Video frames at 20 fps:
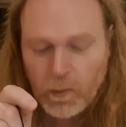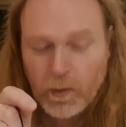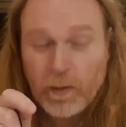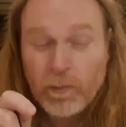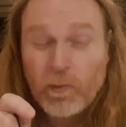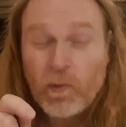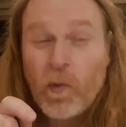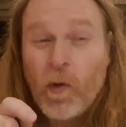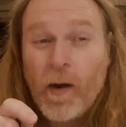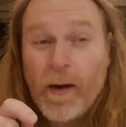
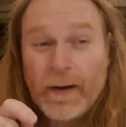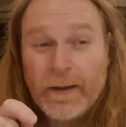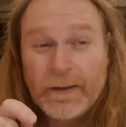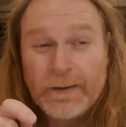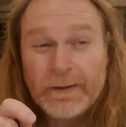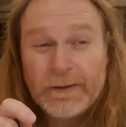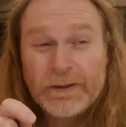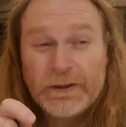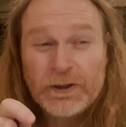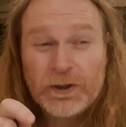When I'm quiet,
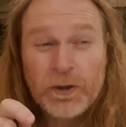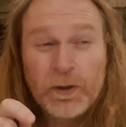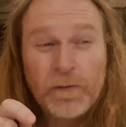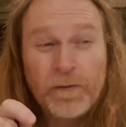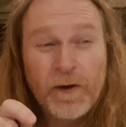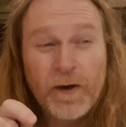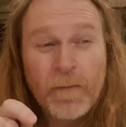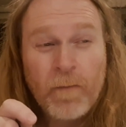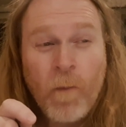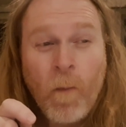you know, it's a
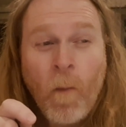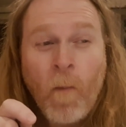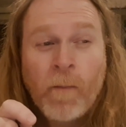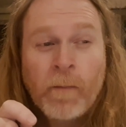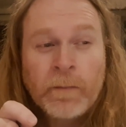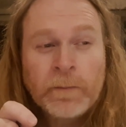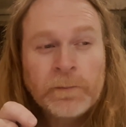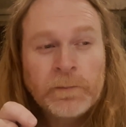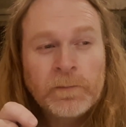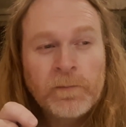good thing.
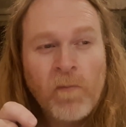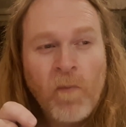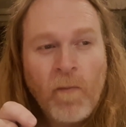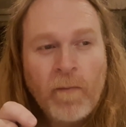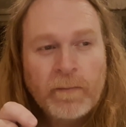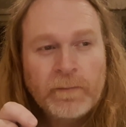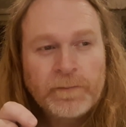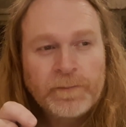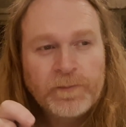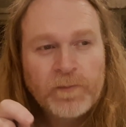
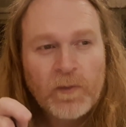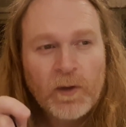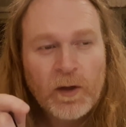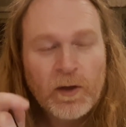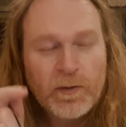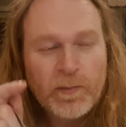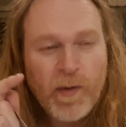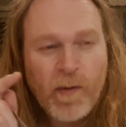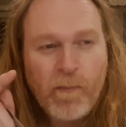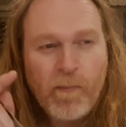
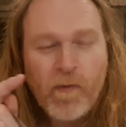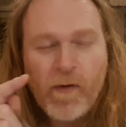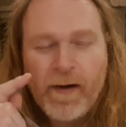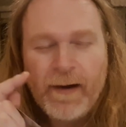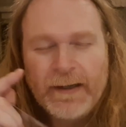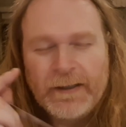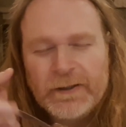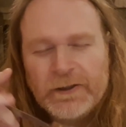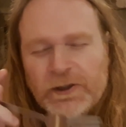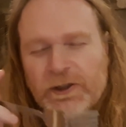Because my
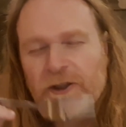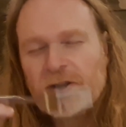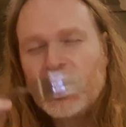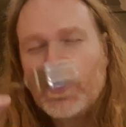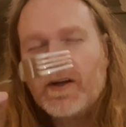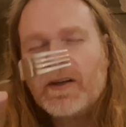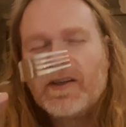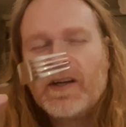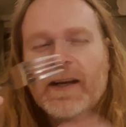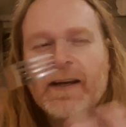brain is
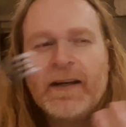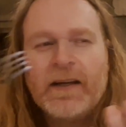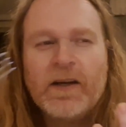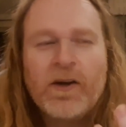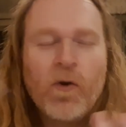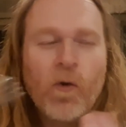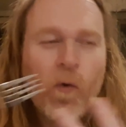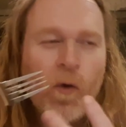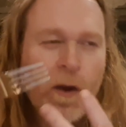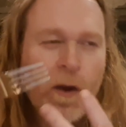just like taking it